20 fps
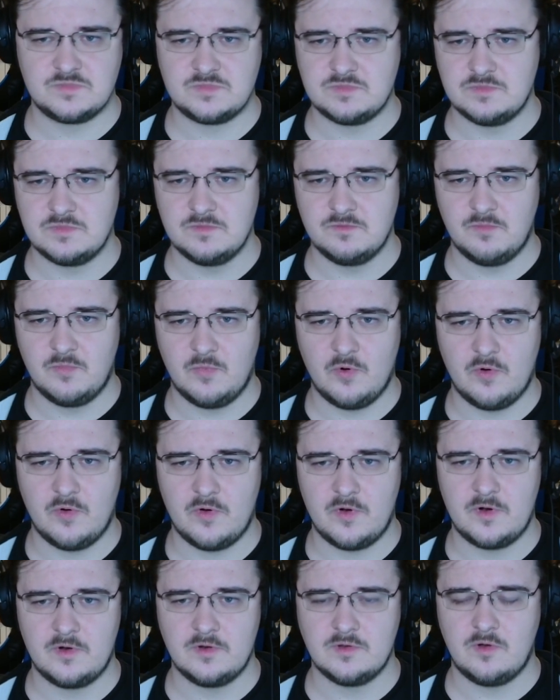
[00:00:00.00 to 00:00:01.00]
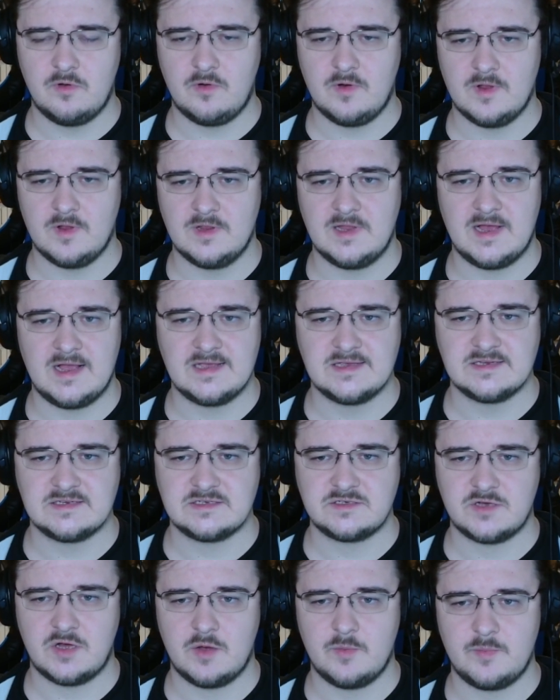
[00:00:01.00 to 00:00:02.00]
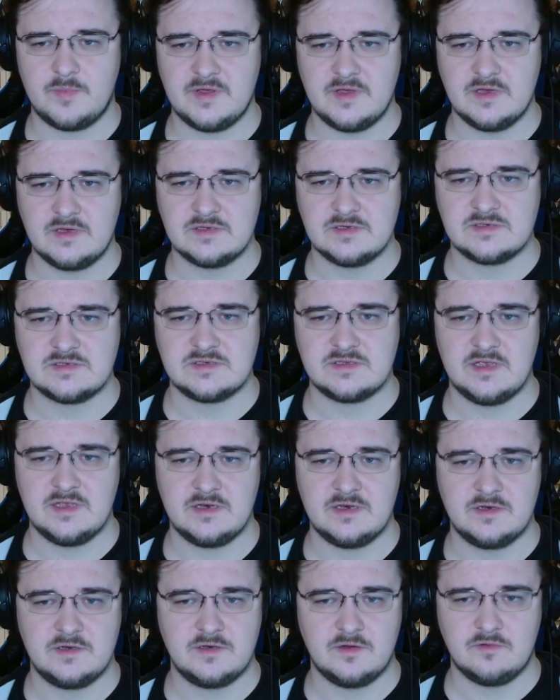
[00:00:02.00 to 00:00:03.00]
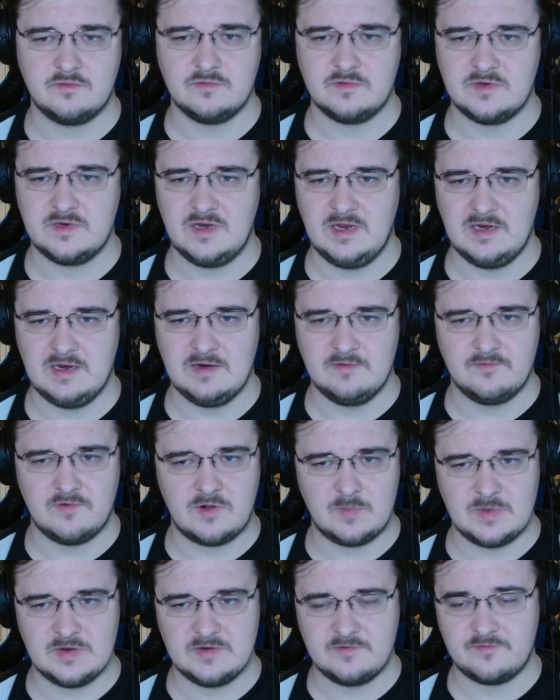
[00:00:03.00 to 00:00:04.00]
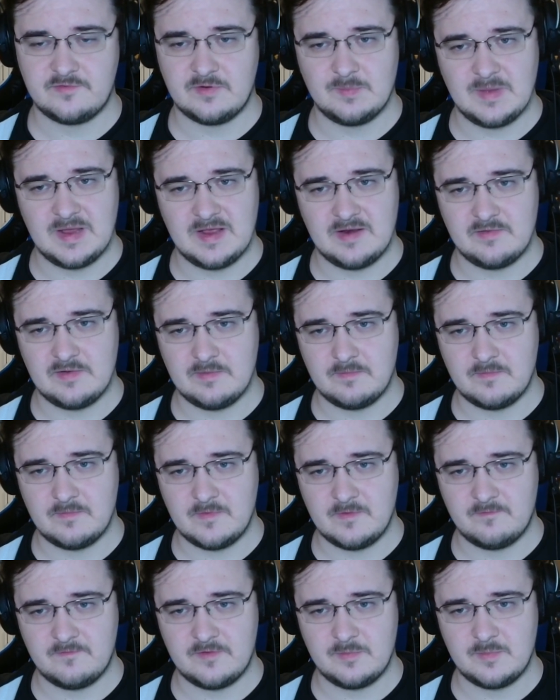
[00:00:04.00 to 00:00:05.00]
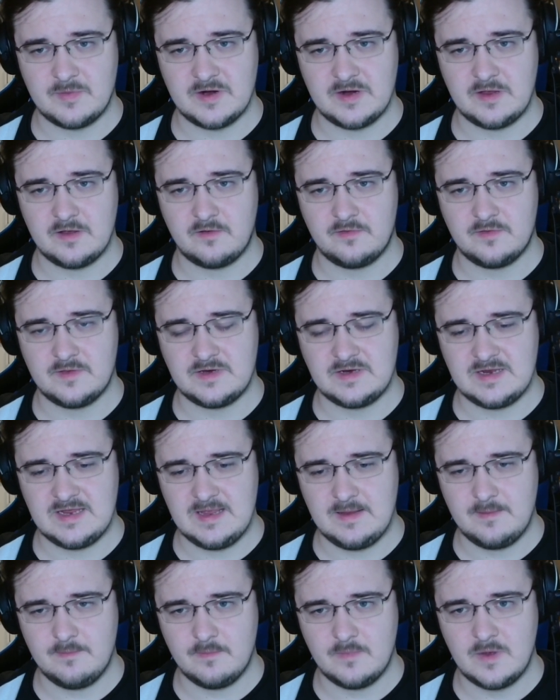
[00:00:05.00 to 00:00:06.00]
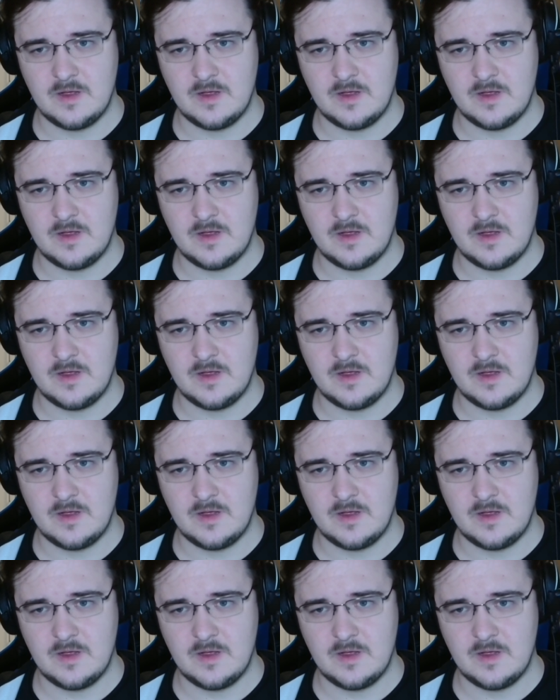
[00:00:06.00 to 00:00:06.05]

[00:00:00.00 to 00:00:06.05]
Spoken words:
more localized topics that don't need involvement from everybody on the team.